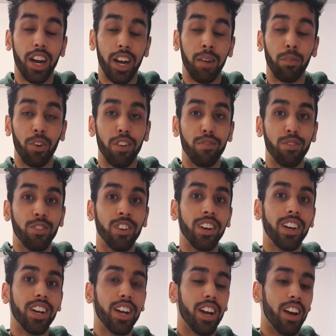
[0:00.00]
I'm grateful.
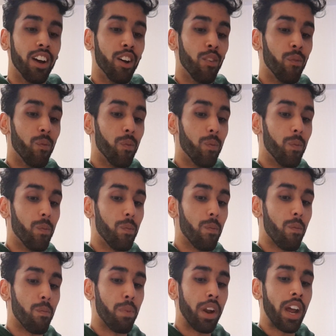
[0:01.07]

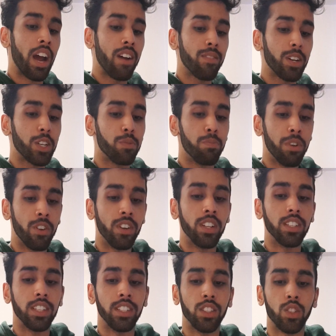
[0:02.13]
But I have
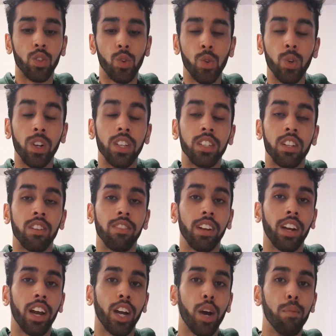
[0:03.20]
experience in school and stuff.
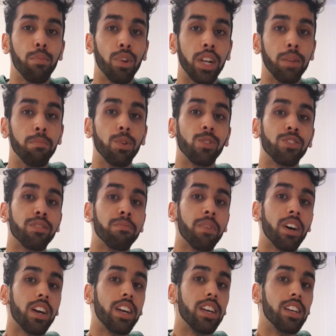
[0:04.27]
Like, I got bullied most of
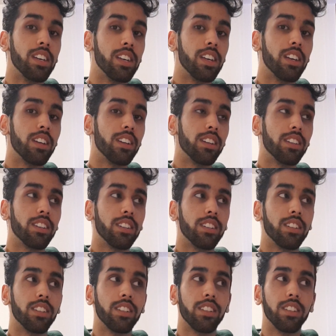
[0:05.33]
my
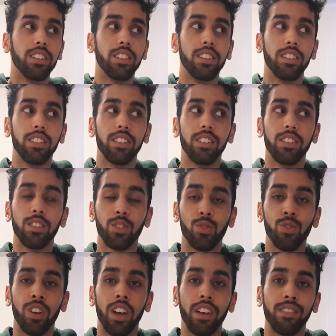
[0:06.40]

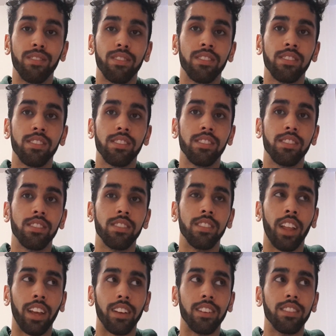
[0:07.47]
school life,
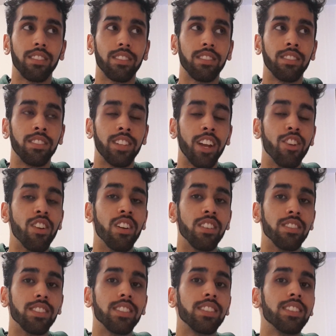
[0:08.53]
like 10
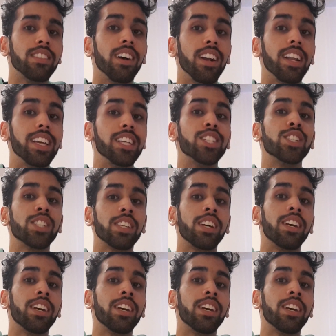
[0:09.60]
years at least.